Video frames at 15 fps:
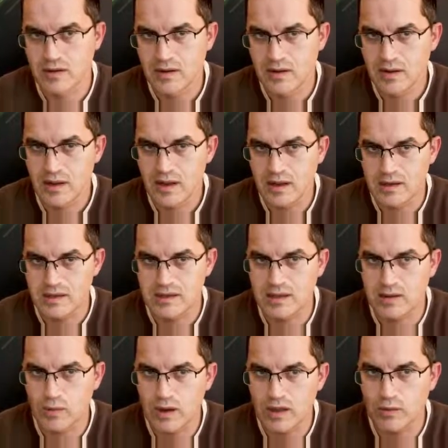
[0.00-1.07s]
is the
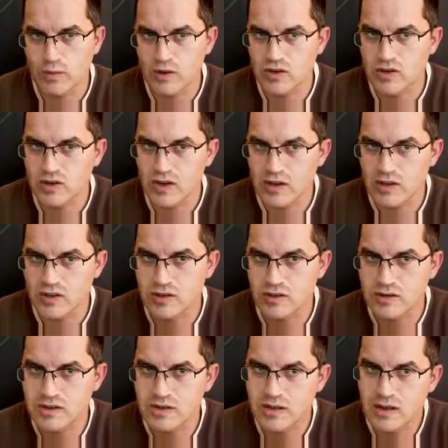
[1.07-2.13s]
one which
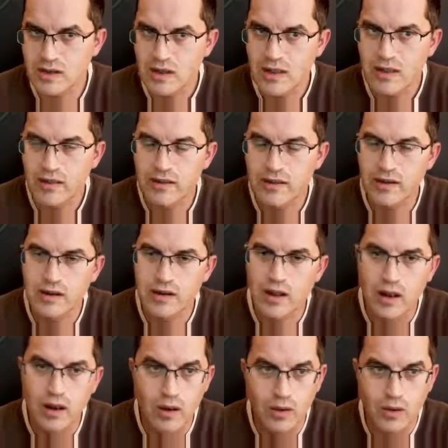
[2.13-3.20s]
issues the
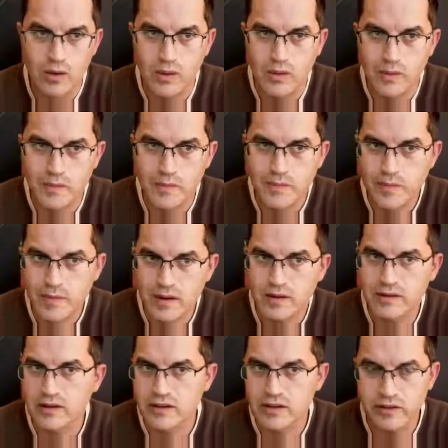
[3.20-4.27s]
law, the
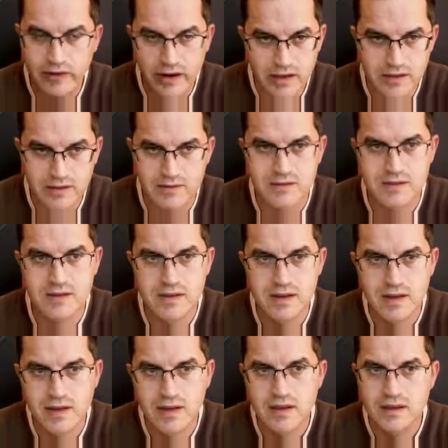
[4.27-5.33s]
directives
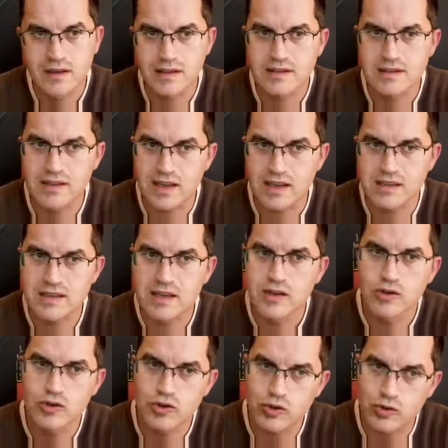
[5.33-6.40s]
that says you
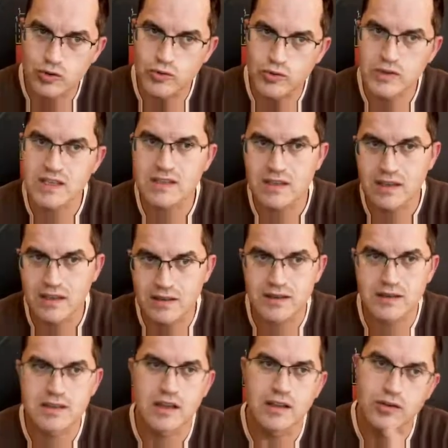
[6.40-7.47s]
should do this and this
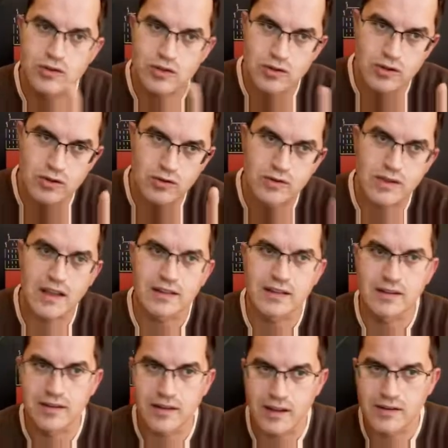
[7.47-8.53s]
and you shouldn't do that and
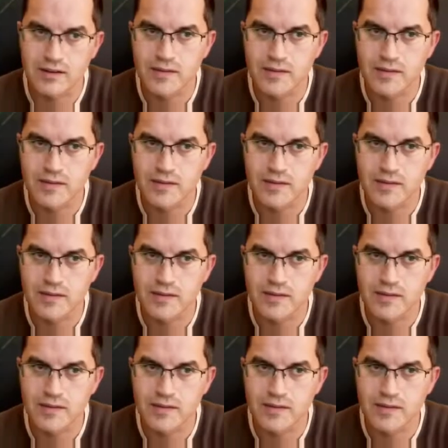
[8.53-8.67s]
that.